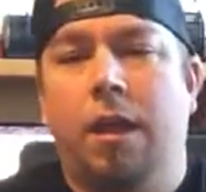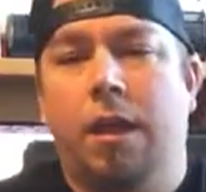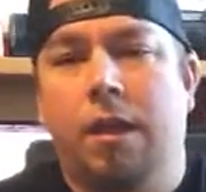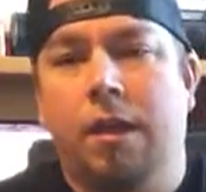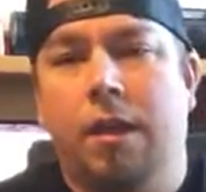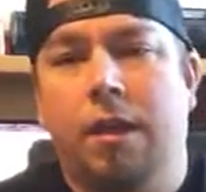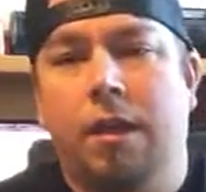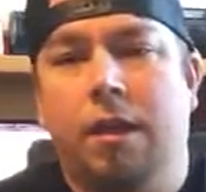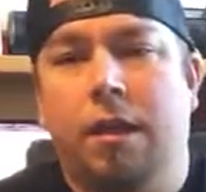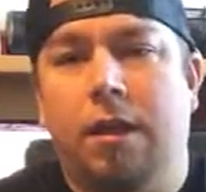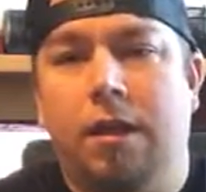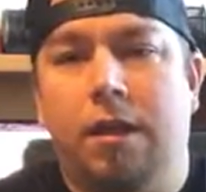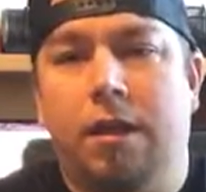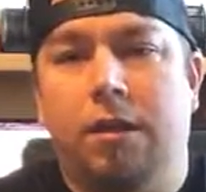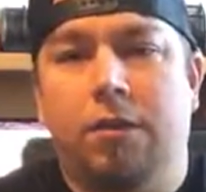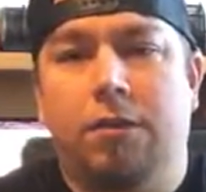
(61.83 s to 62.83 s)
And
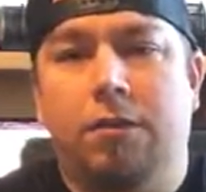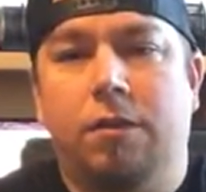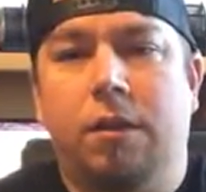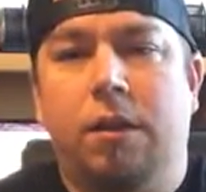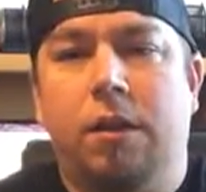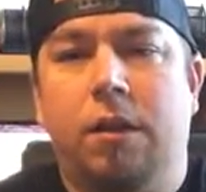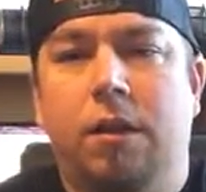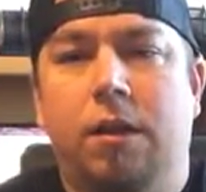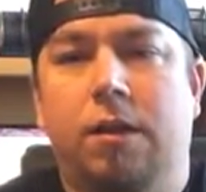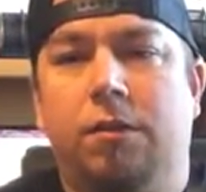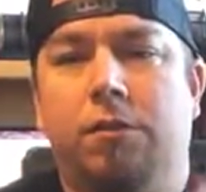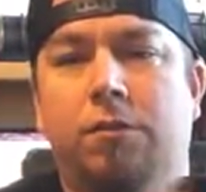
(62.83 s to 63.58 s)
here's the